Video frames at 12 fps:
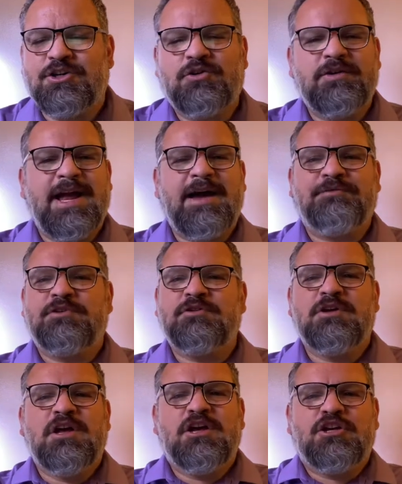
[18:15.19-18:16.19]
You don't have
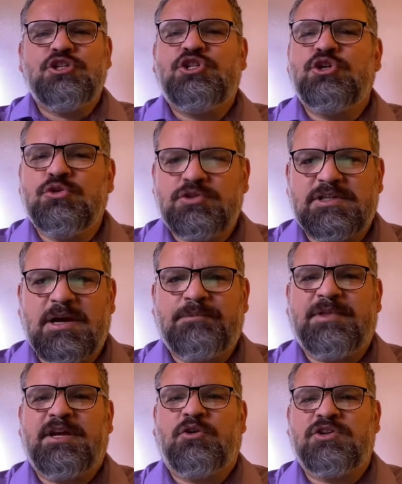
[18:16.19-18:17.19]
to do
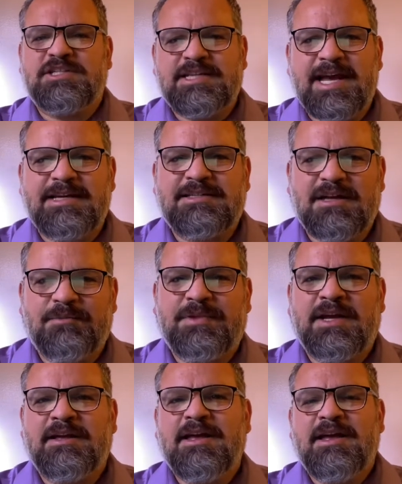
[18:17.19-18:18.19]
something or say
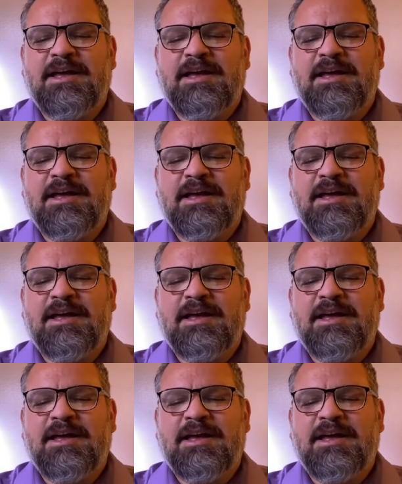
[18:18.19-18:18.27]
something